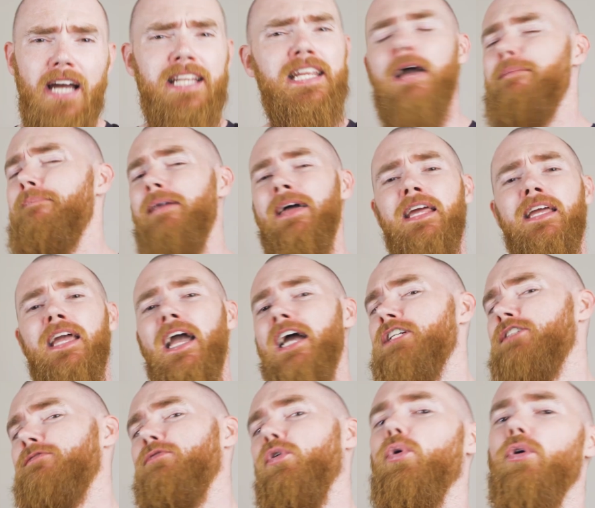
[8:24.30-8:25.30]
And yet many
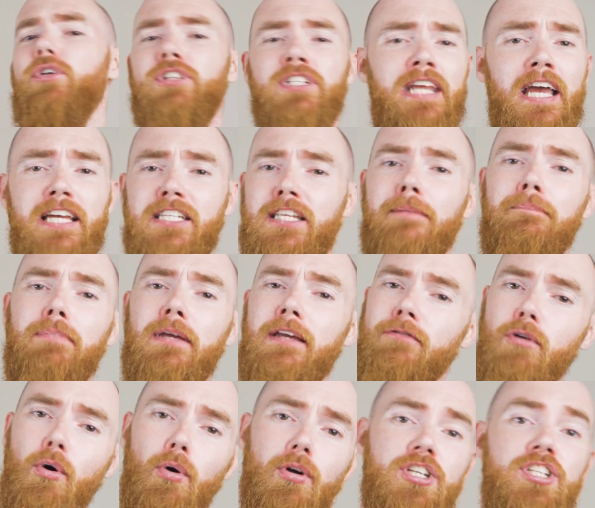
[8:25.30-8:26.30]
yes voters and SNP
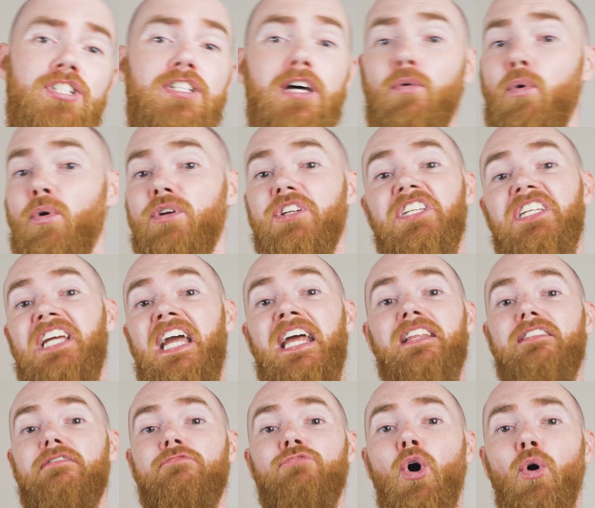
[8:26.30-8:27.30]
voters still won't see
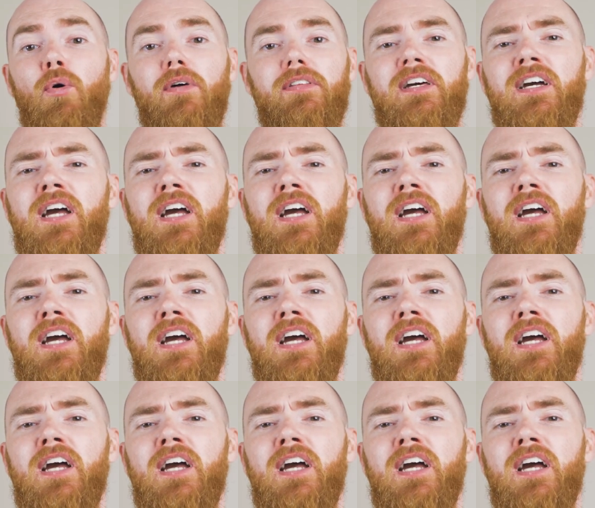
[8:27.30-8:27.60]
anything wrong with